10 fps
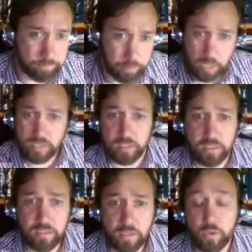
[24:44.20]

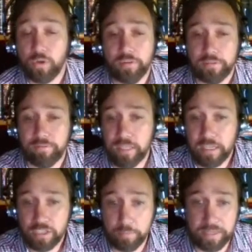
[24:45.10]
person or
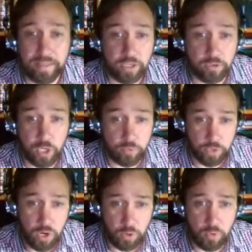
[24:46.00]
somebody that you don't
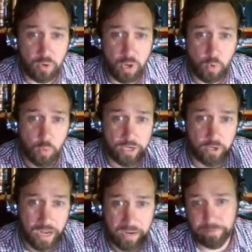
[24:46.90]
know when
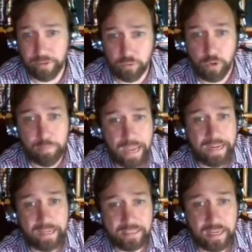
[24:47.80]
you're halfway through a
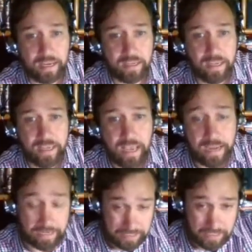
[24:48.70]
panic attack.
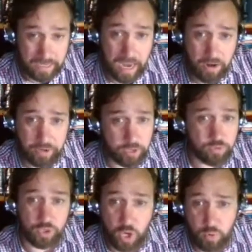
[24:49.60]
and it's scary.
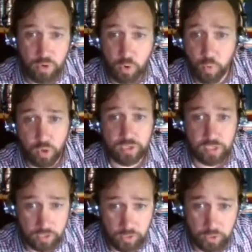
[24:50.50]
You don't know what
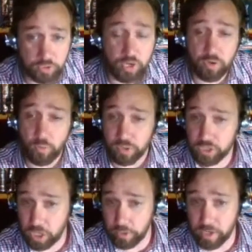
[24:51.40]
to do. You don't know
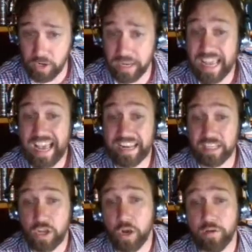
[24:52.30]
what's going on, and
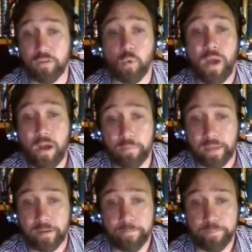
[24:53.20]
it's
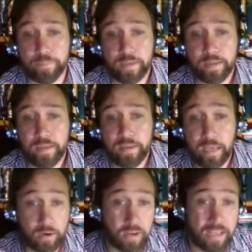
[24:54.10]
overwhelming.
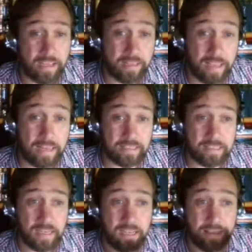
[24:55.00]
Now,
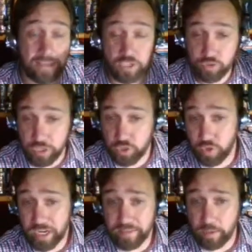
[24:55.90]
it's the
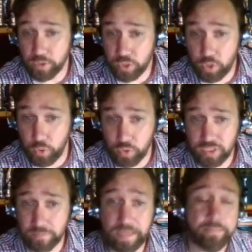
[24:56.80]
trigger that was
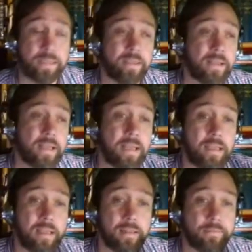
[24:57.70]
caused, and maybe
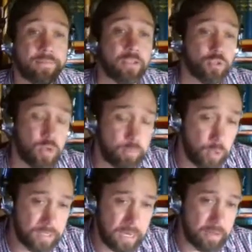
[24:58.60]
I just want to
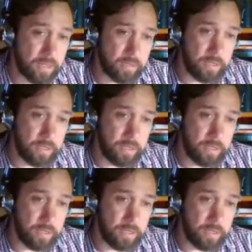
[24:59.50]
point out here